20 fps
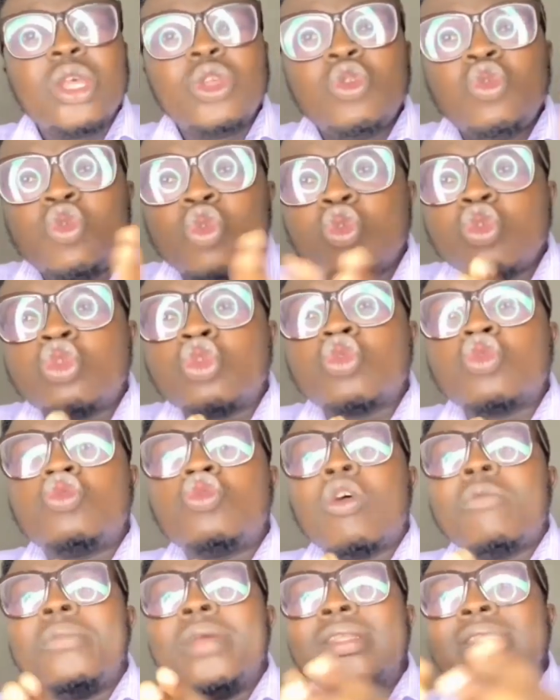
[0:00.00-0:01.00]
You should
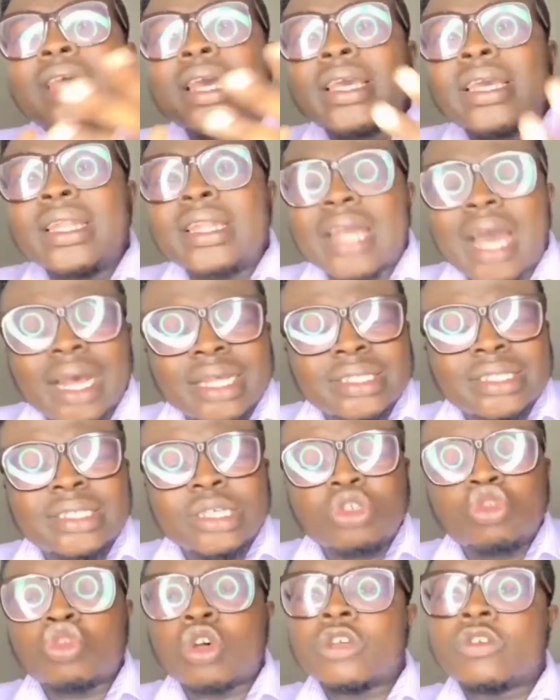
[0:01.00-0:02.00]
not be taking
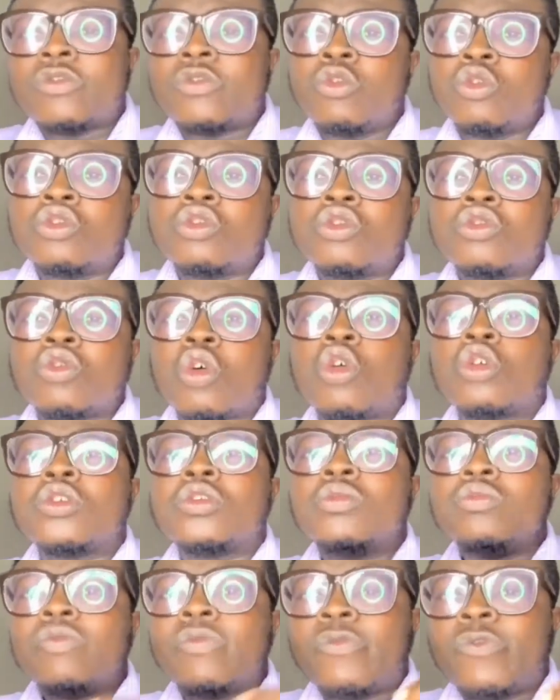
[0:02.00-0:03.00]
citrus fruits or
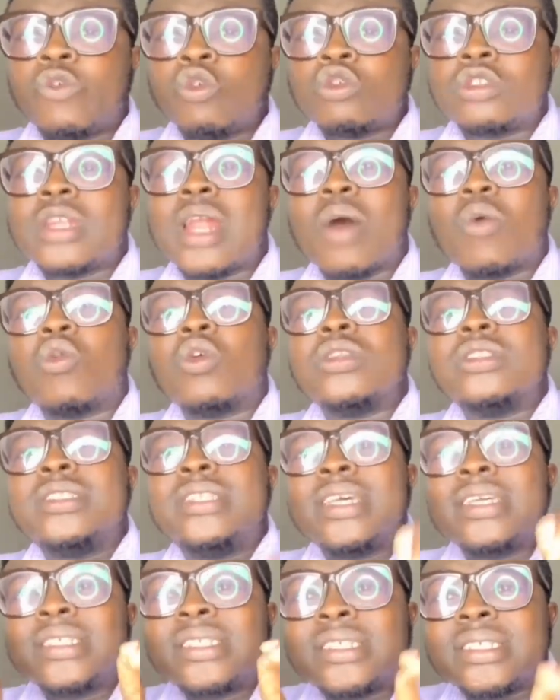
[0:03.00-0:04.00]
fruits that
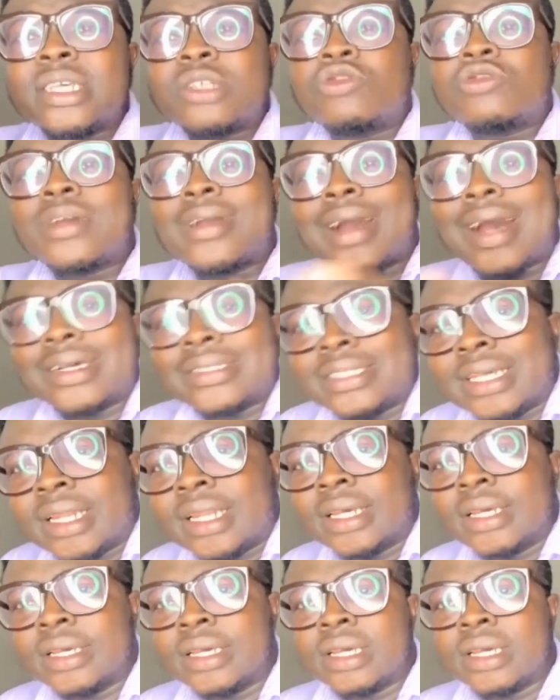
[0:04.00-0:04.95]
contain citric acid.